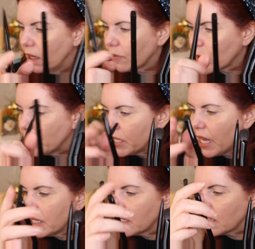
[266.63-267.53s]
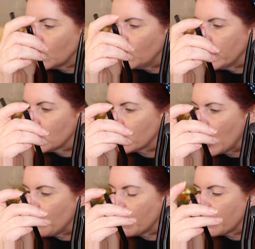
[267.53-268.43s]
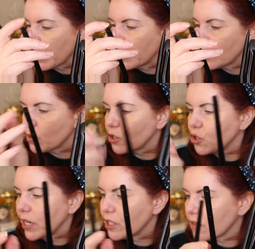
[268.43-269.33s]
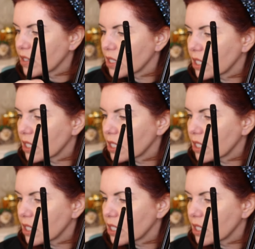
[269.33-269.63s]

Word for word: firm and dense, a unique shape and thickness with a straight surface at the